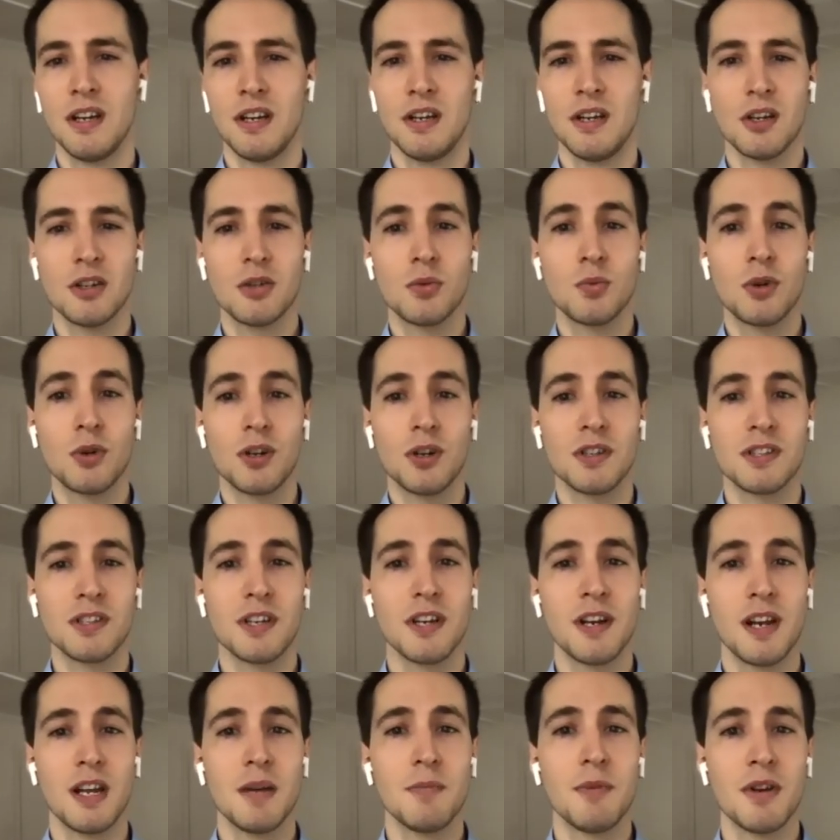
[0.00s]
In other words,
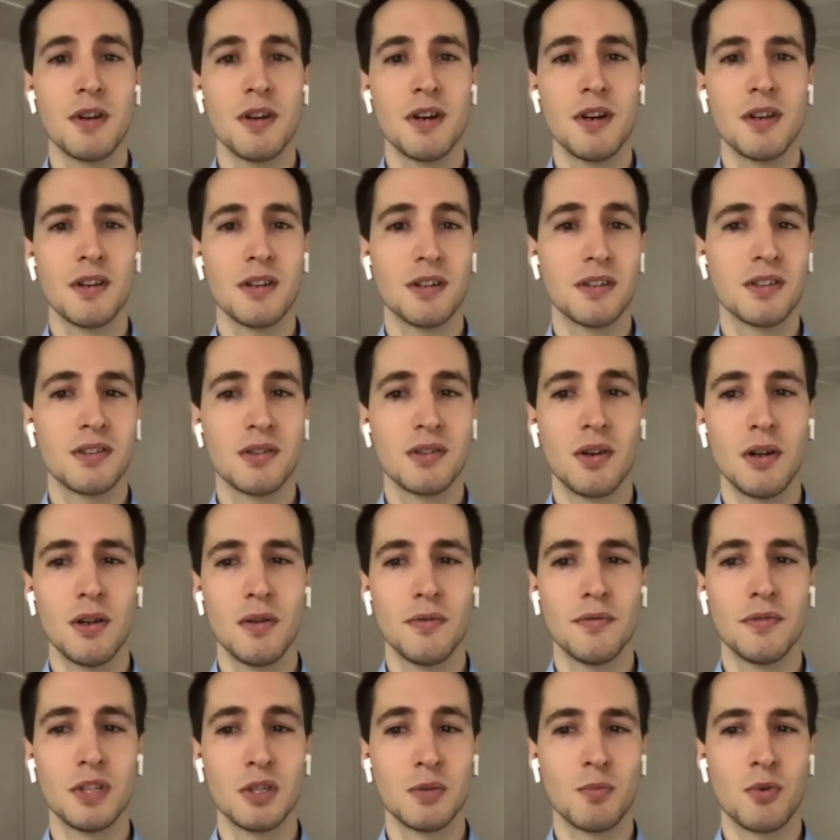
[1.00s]
can Lebanon not
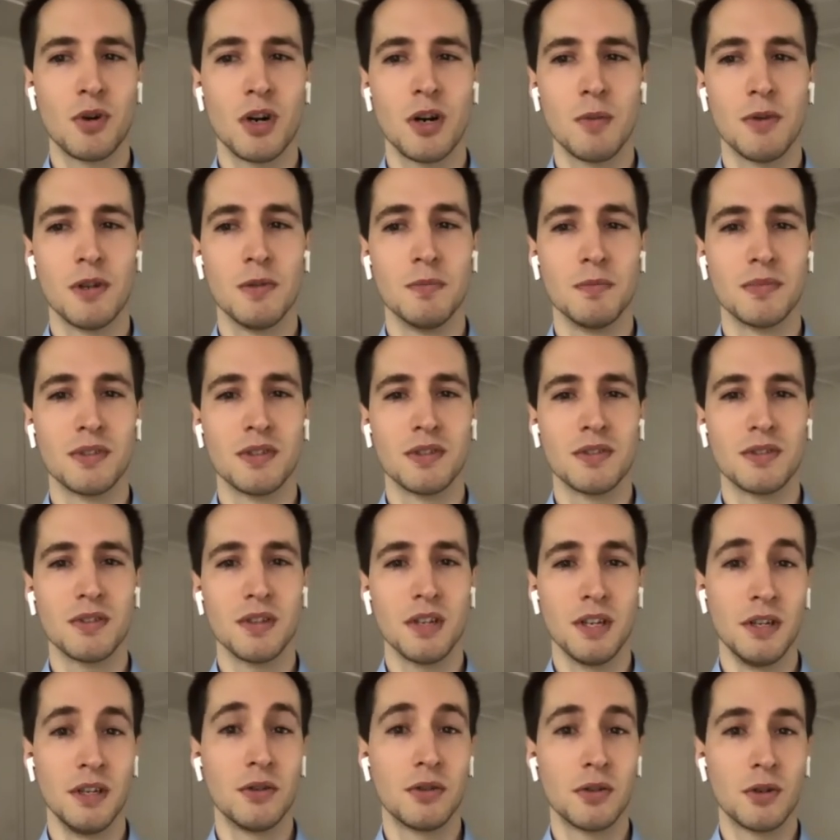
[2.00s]
solve its
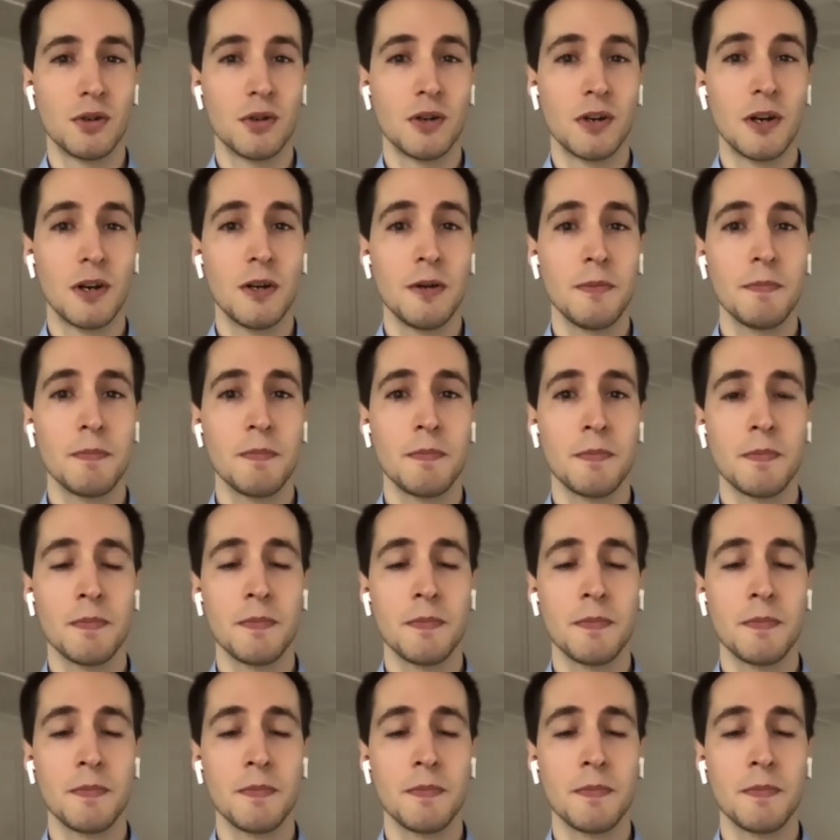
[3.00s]
problems internally?